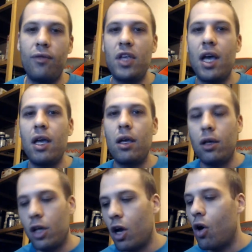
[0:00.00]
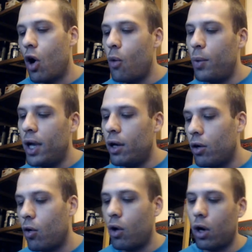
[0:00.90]
they, you know,
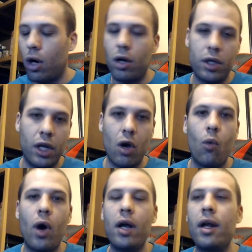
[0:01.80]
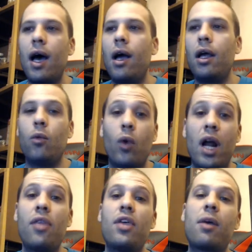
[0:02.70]
open or, you know, whatnot, and what
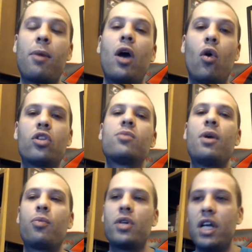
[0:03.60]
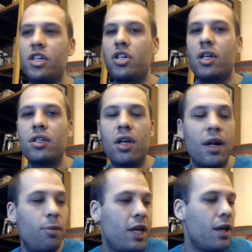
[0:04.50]
I think my ultimate prediction is
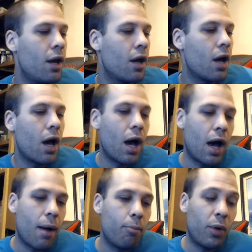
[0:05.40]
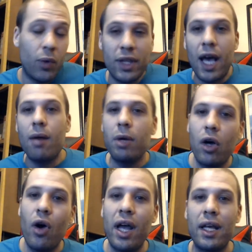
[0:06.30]
going to be. But with that, I'm going
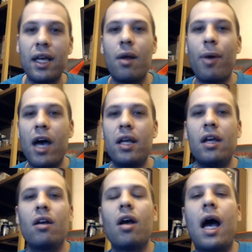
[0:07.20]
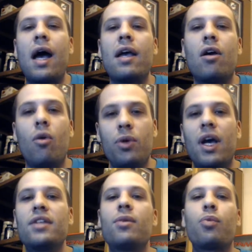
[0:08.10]
to go ahead and get out of here. I hope you
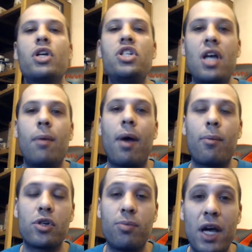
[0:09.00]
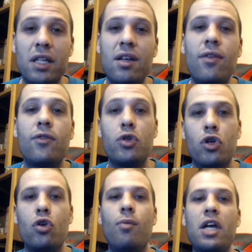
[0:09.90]
guys appreciate my perspective. If you
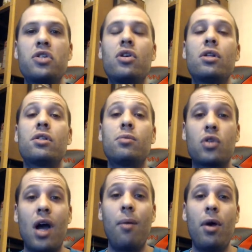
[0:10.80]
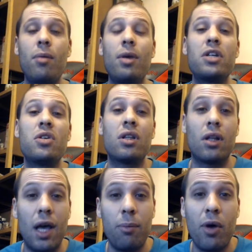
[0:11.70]
do, make sure you hit the subscribe button. Make sure you hit the
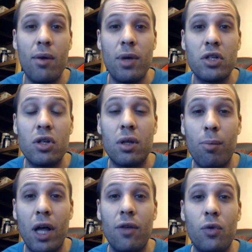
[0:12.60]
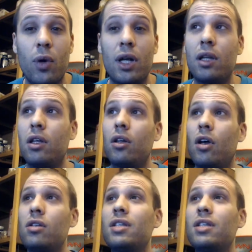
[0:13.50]
like button. Make sure you hit the bell if you want to get the alerts.